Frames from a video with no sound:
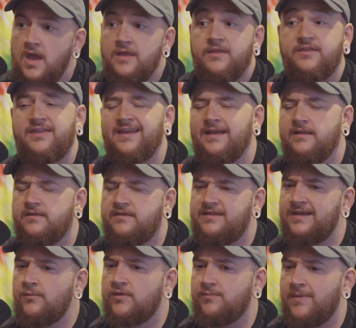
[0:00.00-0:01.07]
The
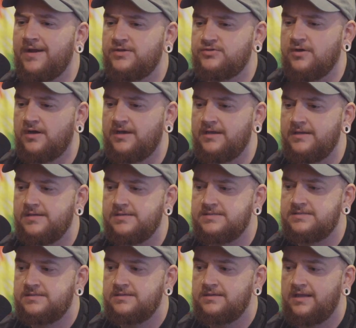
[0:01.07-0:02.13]
thing with my truck
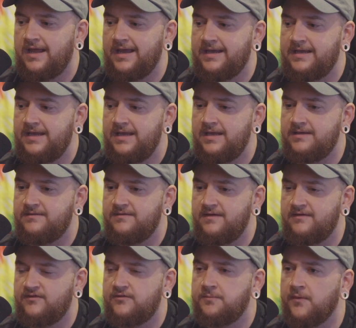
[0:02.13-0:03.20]
is like it's
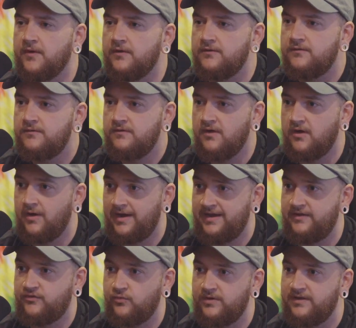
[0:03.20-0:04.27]
spurts. I
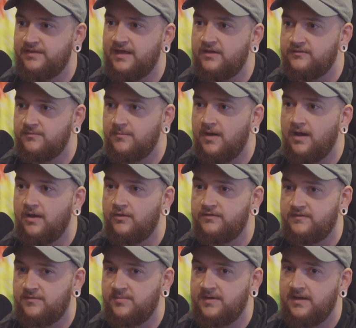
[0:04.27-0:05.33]
hit 20,000 miles
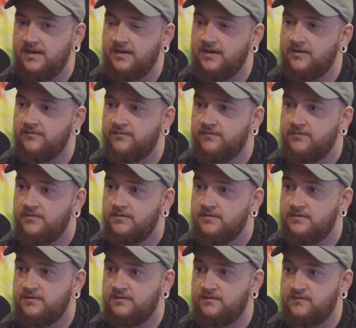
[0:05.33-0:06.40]
at the beginning of
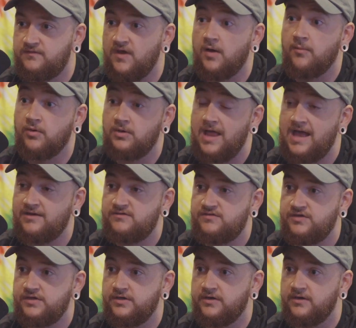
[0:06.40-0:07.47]
the summer last
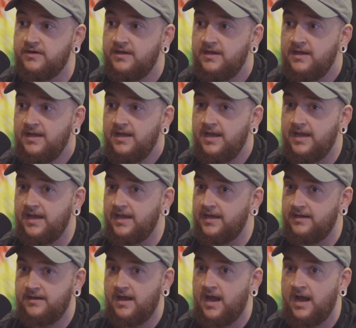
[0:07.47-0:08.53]
year,
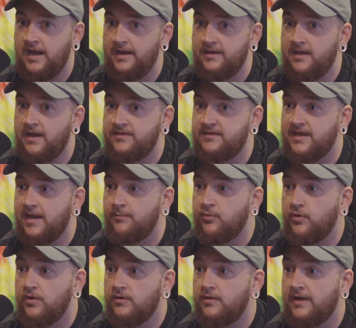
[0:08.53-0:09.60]
and I think I
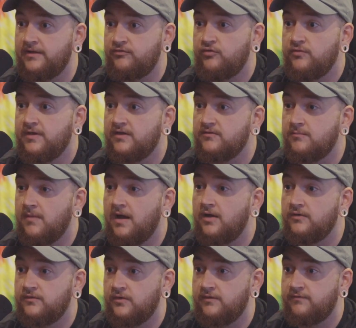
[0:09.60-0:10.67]
put like 2,000
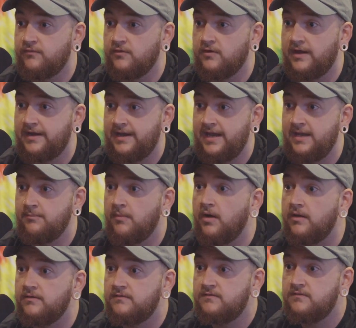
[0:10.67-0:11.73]
miles on it for like 8
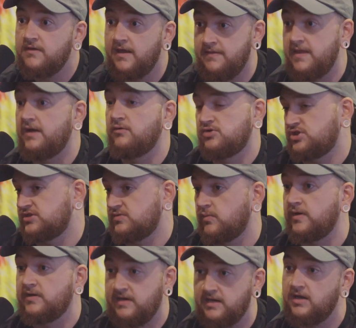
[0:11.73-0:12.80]
months, and then it was just
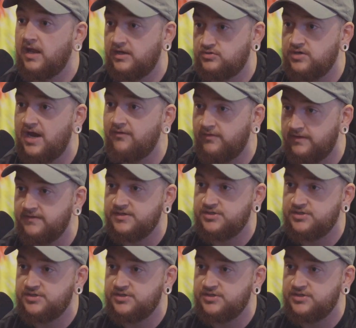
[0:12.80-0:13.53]
we did a lot of traveling this